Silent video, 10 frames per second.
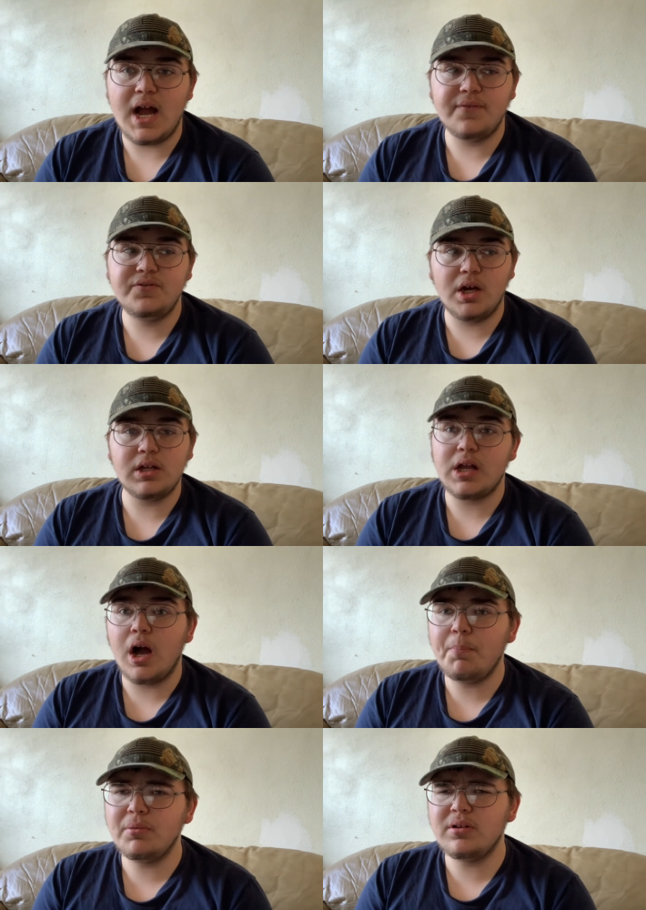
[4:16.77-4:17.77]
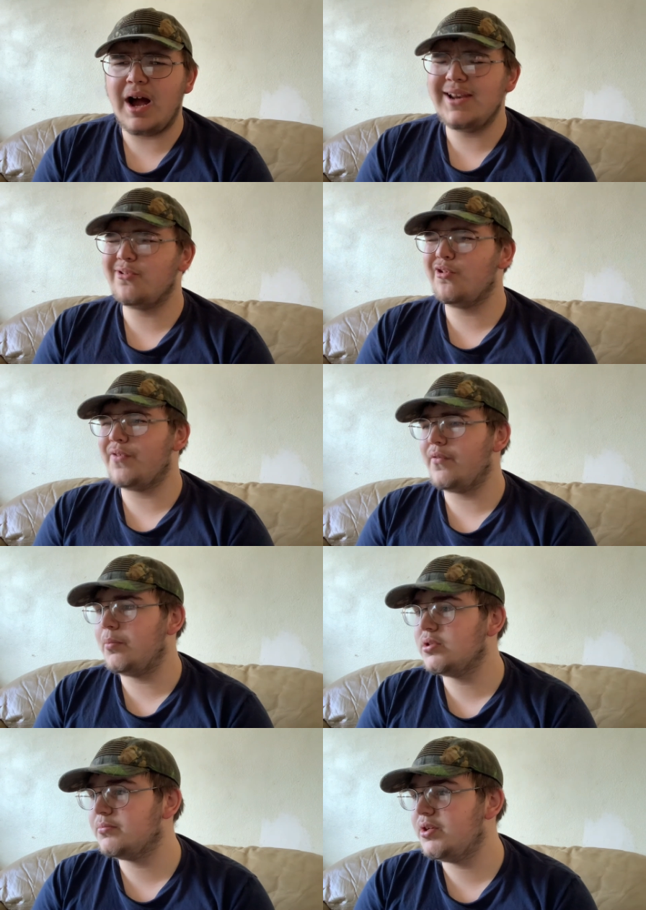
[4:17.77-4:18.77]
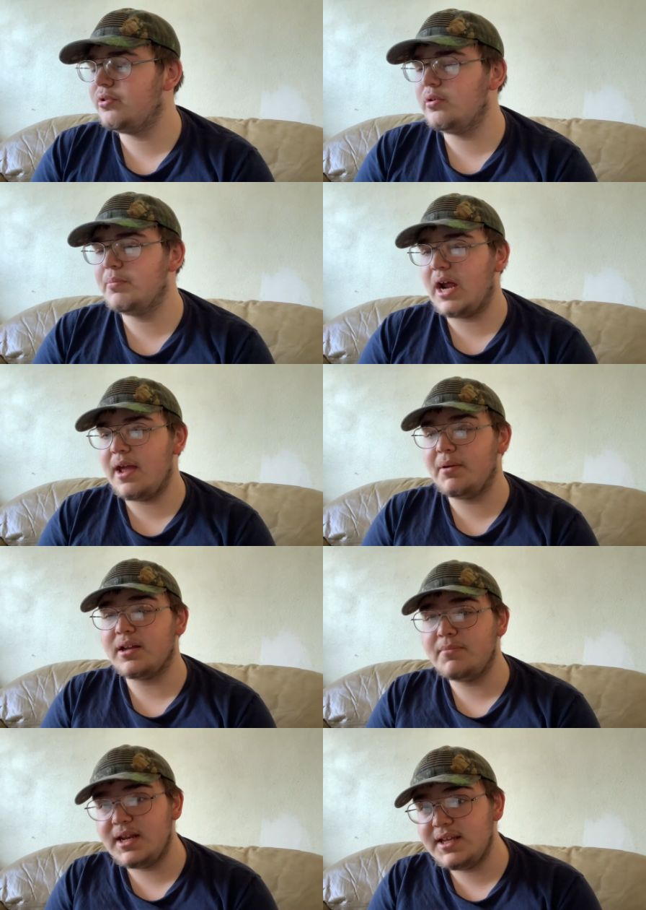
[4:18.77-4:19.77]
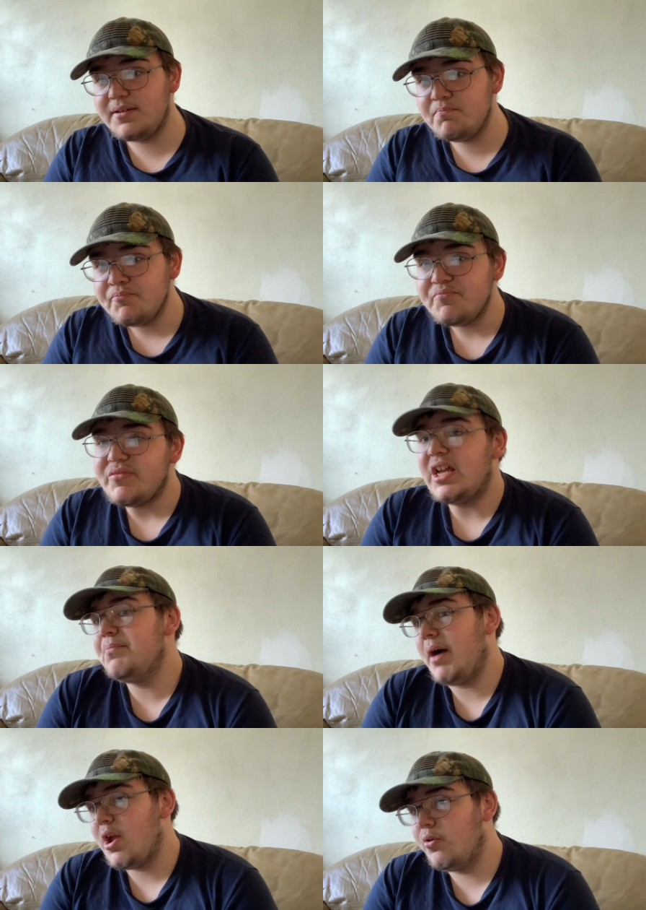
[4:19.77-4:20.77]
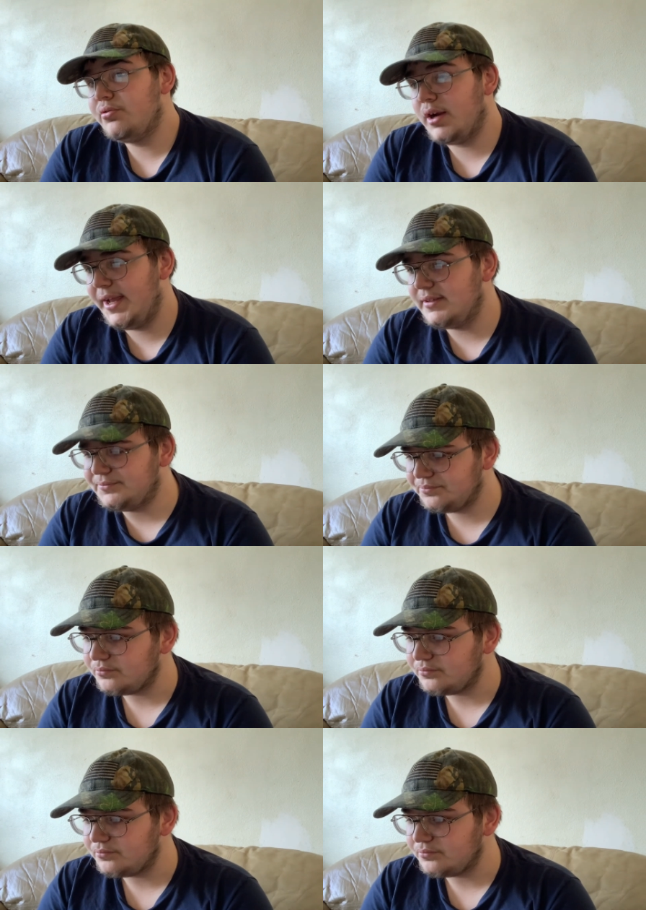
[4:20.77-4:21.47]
I've done a couple. I don't know if I ever posted them on YouTube, but I am a comedian in my own right.